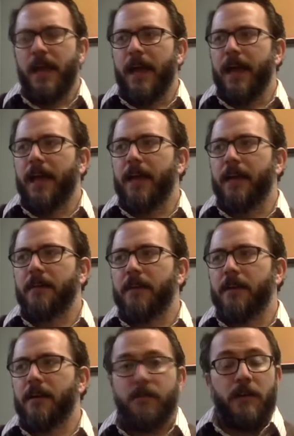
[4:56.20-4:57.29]
And
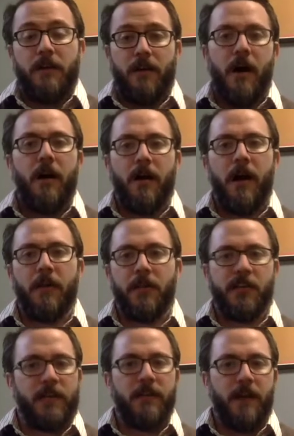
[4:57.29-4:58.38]
the
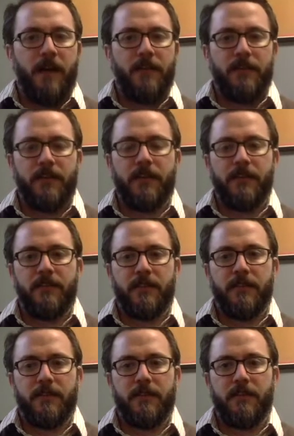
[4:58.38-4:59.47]
ology, obviously, is
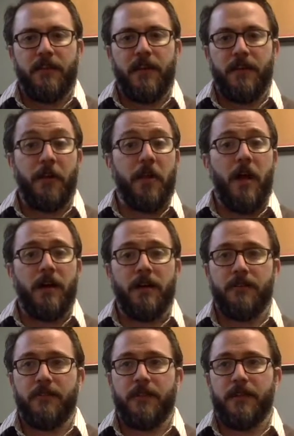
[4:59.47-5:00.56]
the study, the
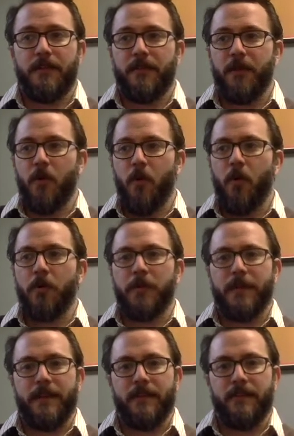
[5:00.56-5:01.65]
logos, the
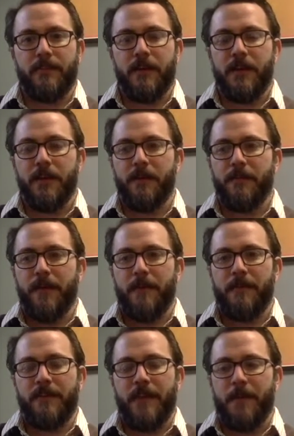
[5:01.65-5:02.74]
orderliness of
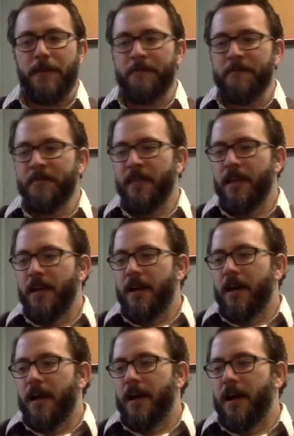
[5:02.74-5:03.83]

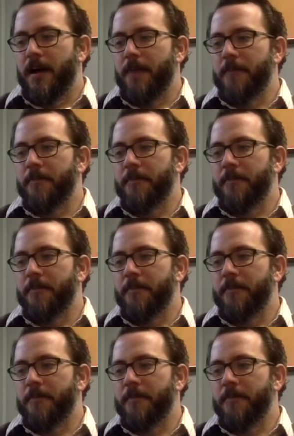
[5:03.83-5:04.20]
episteme.